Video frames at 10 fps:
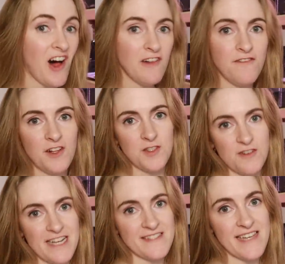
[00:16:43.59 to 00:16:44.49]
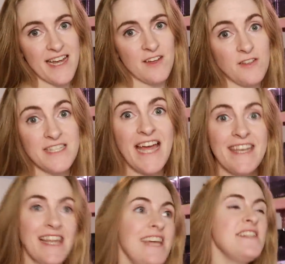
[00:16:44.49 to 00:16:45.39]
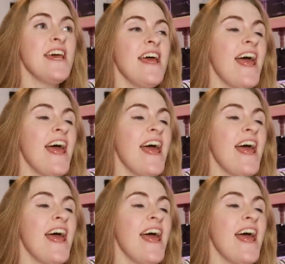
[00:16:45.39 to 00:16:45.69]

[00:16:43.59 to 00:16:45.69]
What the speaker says: all filtered and cycled and lit